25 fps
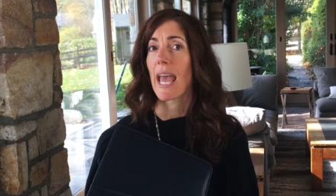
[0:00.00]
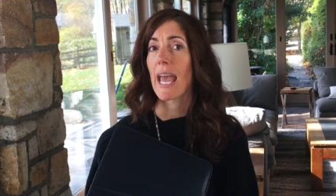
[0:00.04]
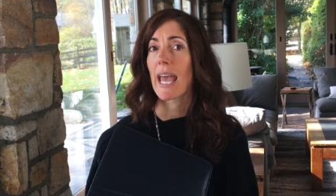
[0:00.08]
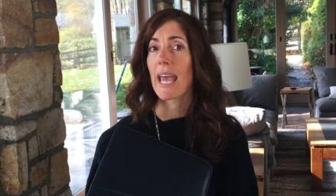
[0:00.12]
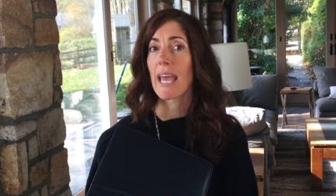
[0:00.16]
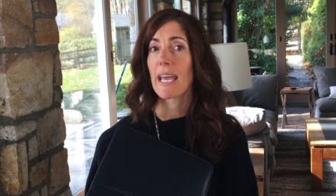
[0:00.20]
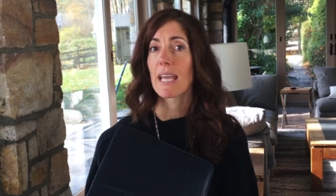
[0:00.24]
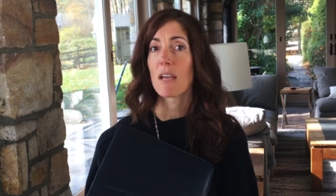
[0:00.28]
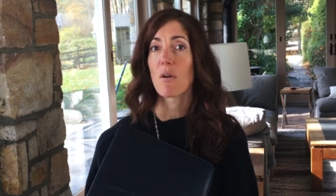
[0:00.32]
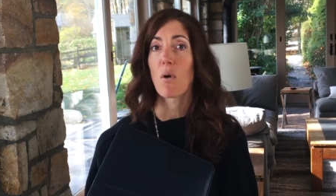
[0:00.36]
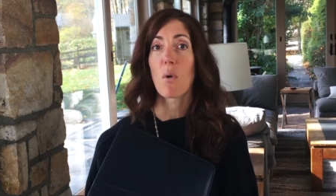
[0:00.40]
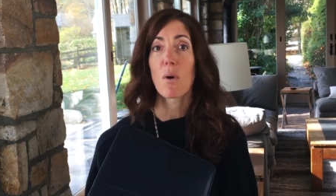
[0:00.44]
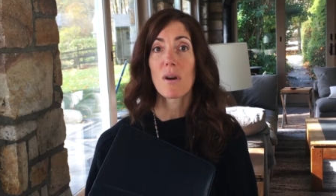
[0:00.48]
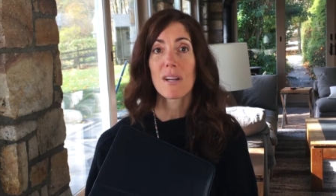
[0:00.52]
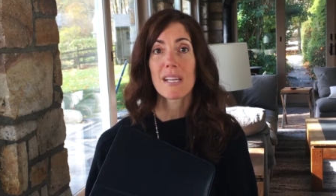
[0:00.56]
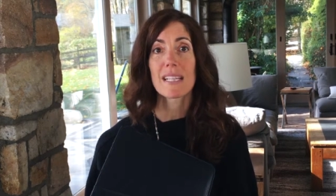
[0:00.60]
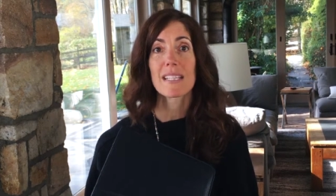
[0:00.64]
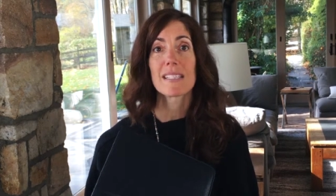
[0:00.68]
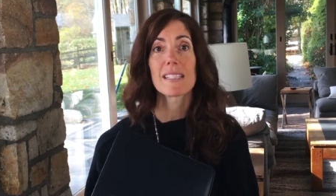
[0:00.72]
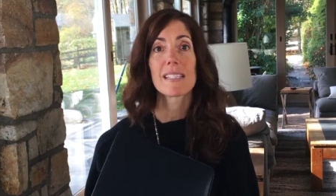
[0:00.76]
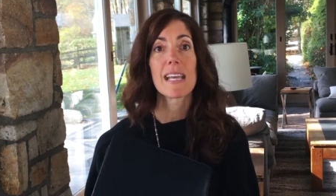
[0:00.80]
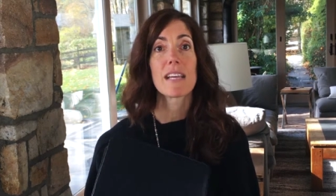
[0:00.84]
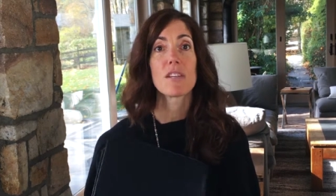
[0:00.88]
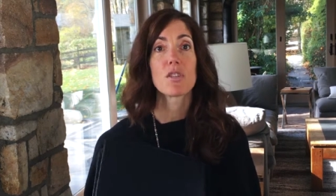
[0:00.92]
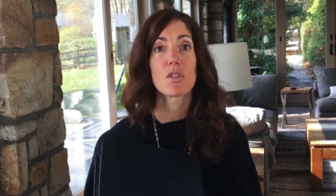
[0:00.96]
an
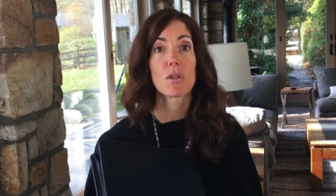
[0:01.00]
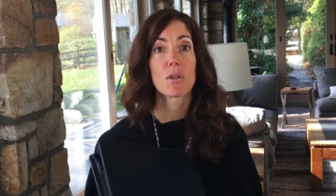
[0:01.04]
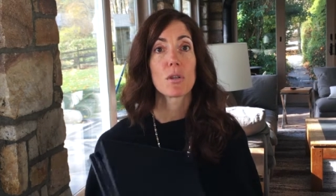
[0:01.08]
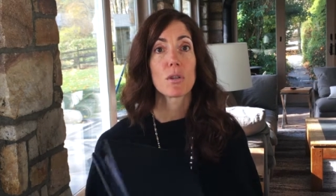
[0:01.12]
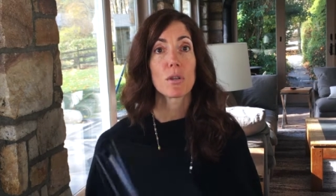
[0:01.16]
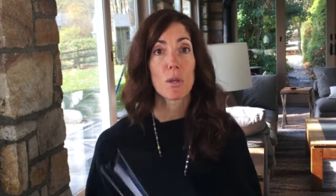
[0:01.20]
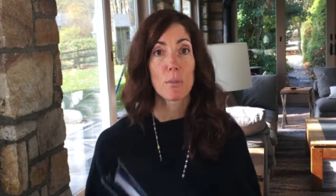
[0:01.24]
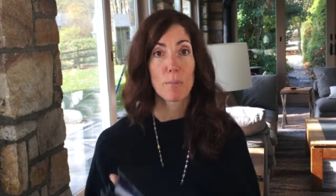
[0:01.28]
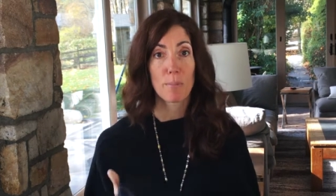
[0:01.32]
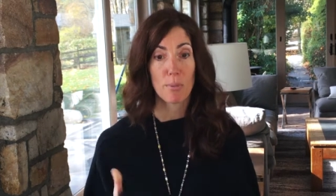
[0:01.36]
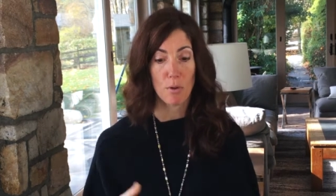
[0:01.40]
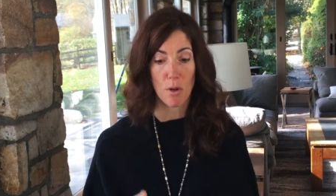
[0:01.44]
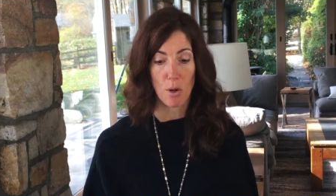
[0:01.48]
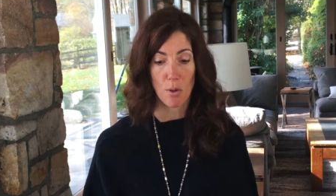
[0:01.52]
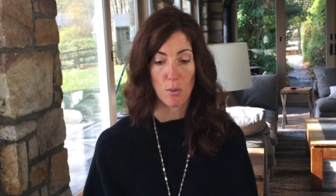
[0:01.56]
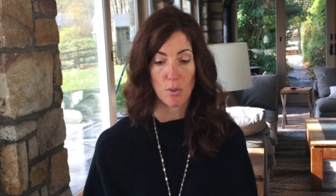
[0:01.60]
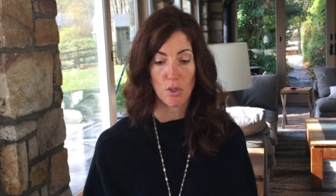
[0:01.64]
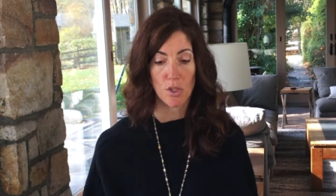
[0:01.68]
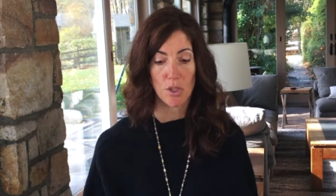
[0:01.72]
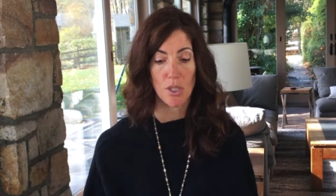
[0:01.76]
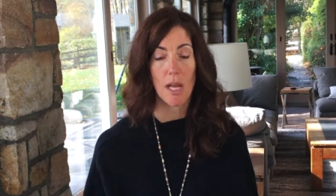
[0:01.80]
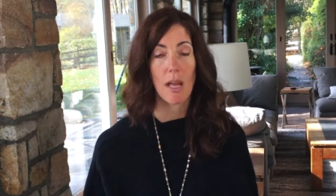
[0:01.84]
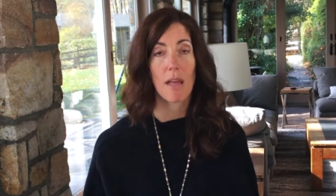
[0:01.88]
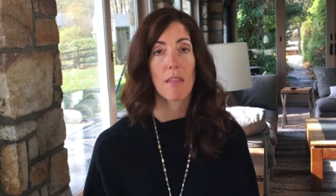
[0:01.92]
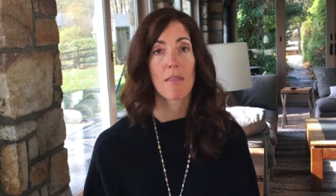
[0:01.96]
organizational
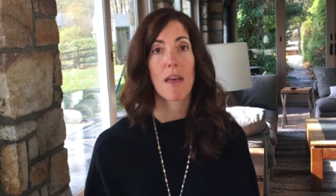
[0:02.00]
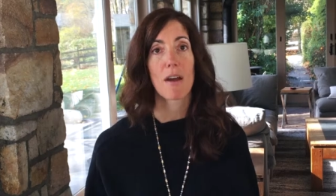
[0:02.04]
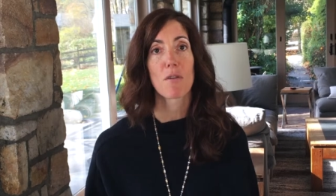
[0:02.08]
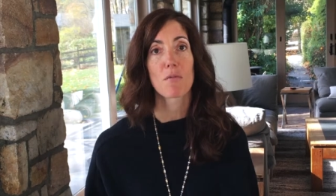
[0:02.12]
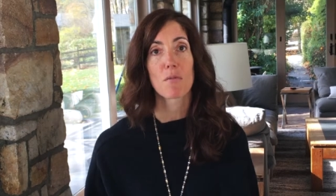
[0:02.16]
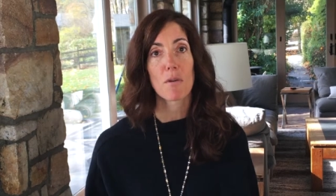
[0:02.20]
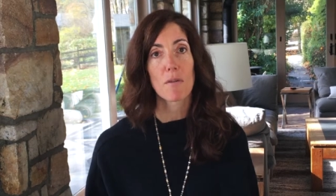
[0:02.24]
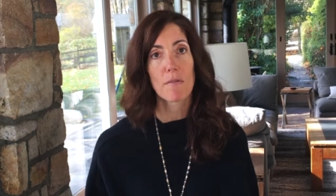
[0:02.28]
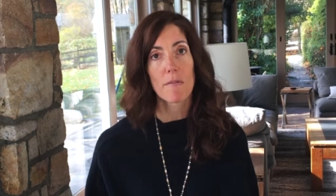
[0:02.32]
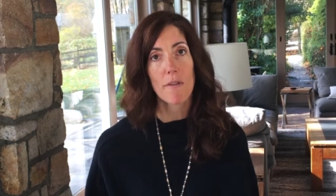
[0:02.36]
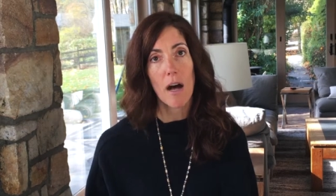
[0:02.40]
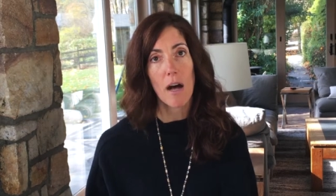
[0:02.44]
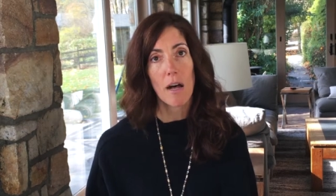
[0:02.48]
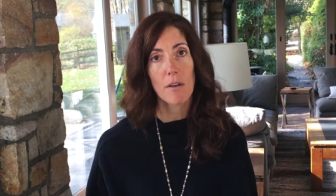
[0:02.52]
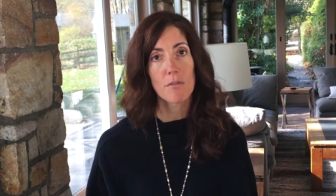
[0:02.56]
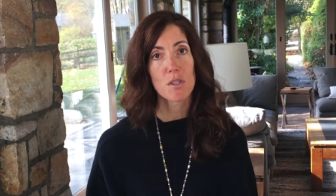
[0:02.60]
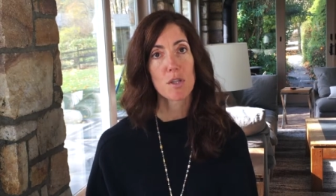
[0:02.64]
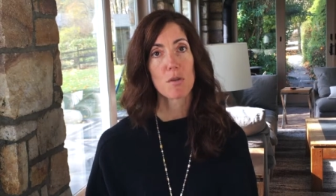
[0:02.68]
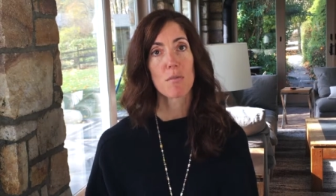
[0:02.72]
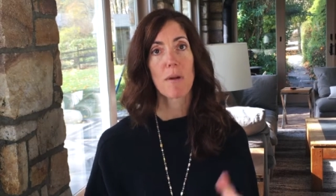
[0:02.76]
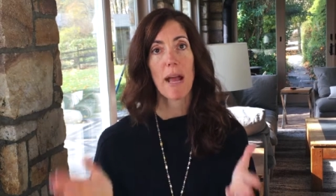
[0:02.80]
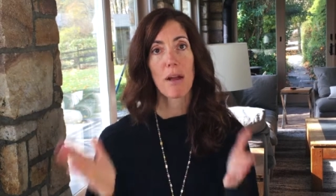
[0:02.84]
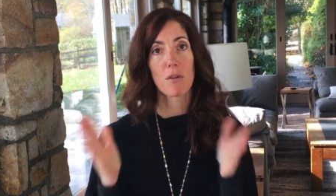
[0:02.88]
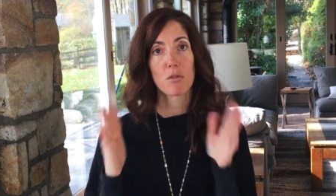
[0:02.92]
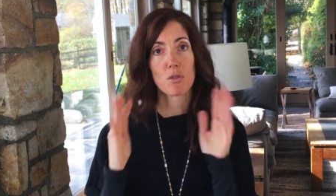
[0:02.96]
approach that revolves
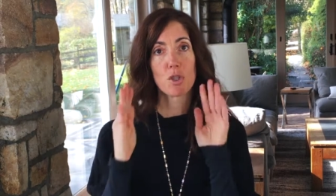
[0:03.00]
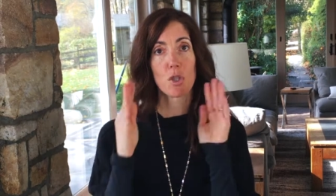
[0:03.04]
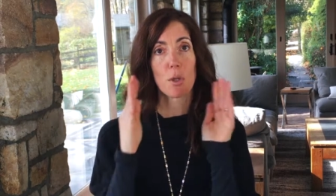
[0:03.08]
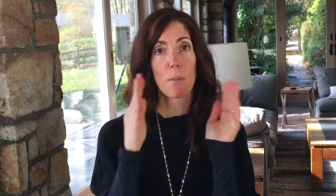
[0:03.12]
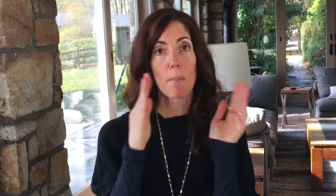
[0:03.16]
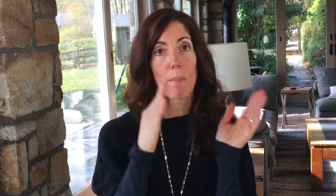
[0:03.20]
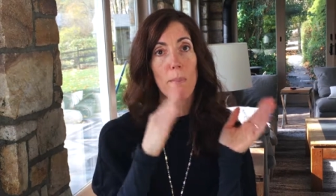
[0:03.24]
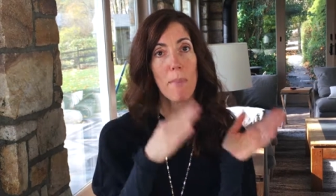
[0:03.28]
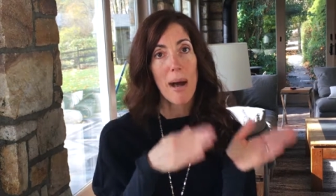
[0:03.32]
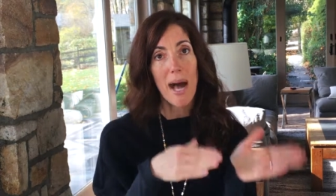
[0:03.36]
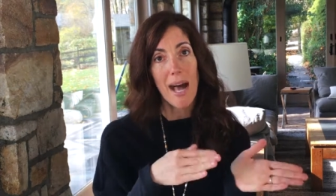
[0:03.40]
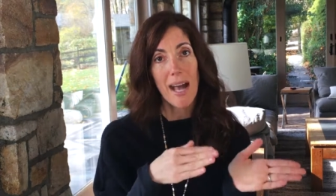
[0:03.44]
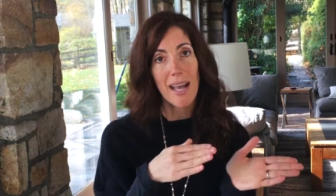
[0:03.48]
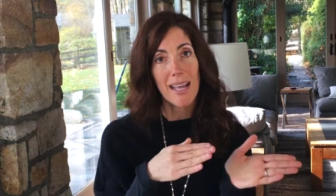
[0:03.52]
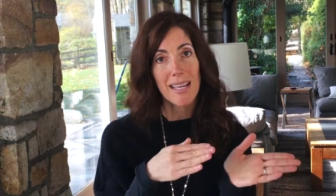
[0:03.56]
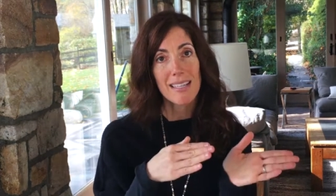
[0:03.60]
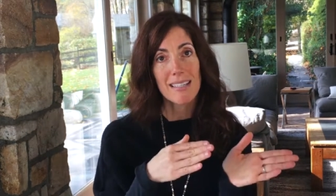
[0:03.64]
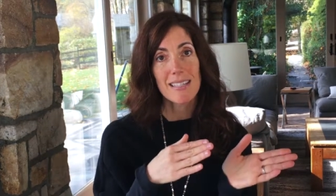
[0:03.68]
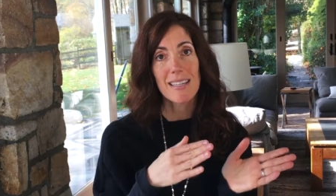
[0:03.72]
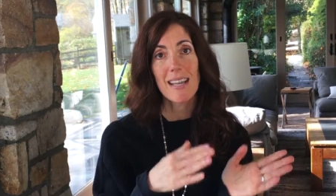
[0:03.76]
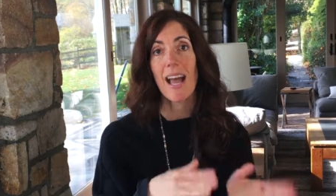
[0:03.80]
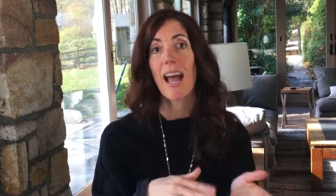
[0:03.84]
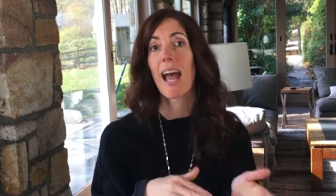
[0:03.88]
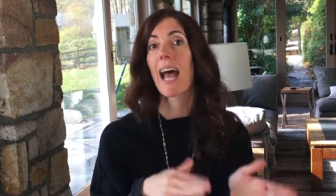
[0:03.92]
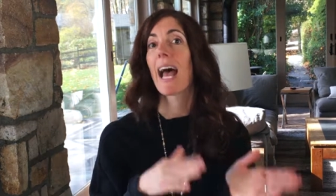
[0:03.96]
around your
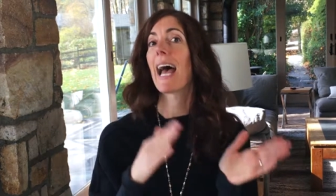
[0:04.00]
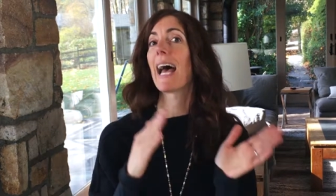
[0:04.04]
mind